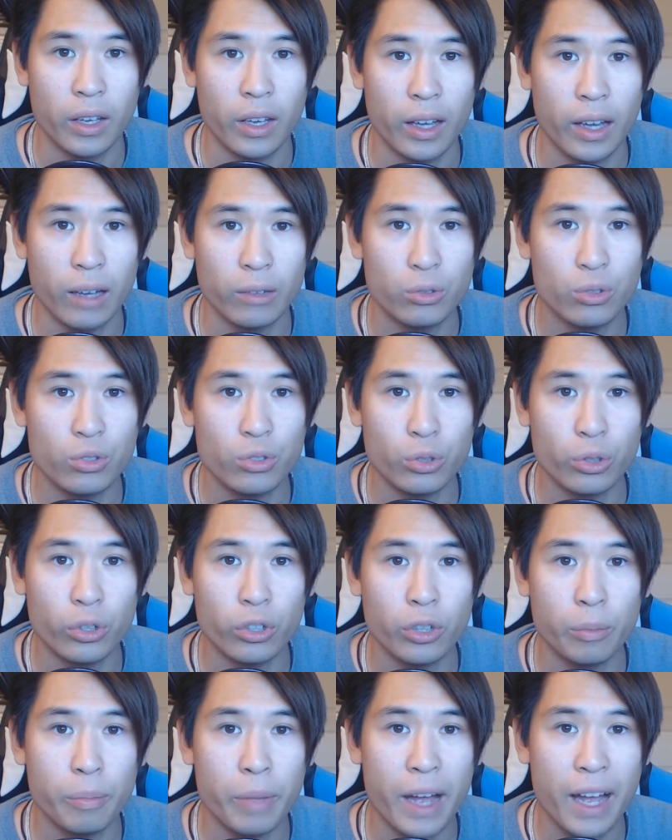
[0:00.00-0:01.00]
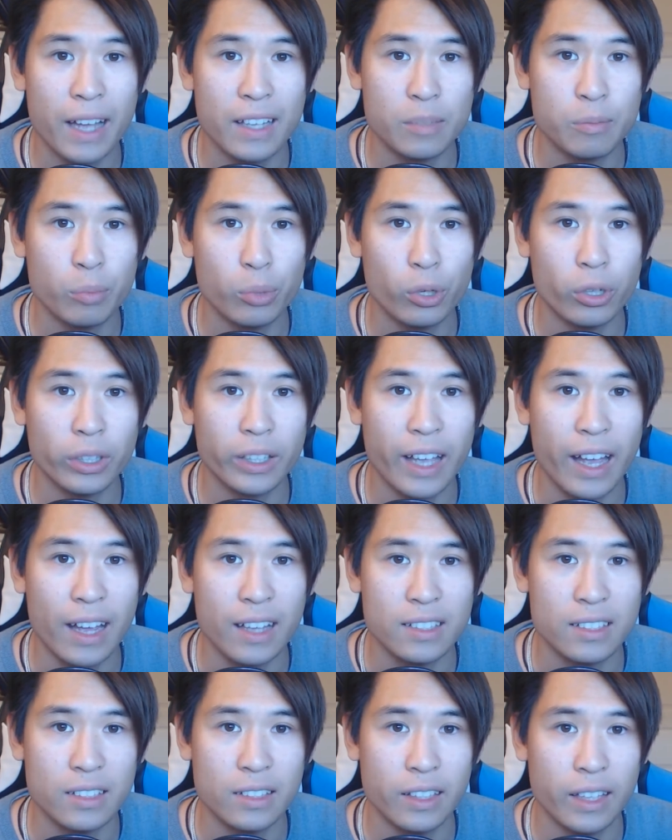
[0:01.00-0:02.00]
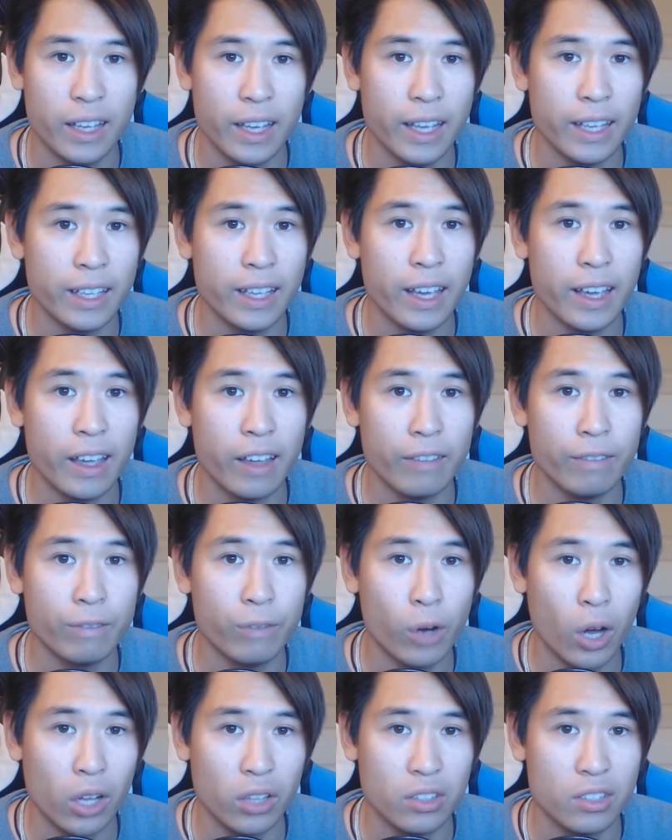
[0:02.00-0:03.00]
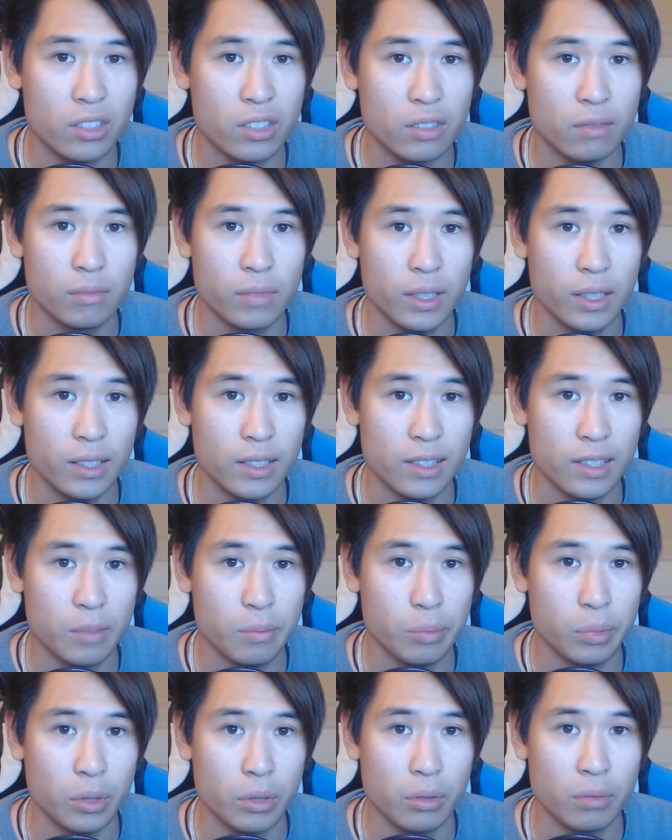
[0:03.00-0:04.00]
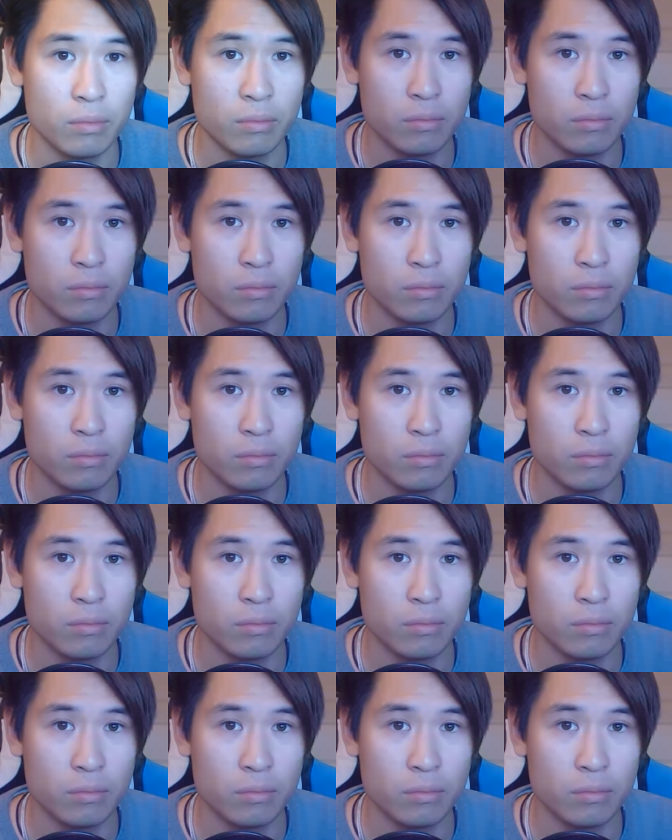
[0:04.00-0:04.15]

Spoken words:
How to store your past broadcast, aka VODs. It's simple.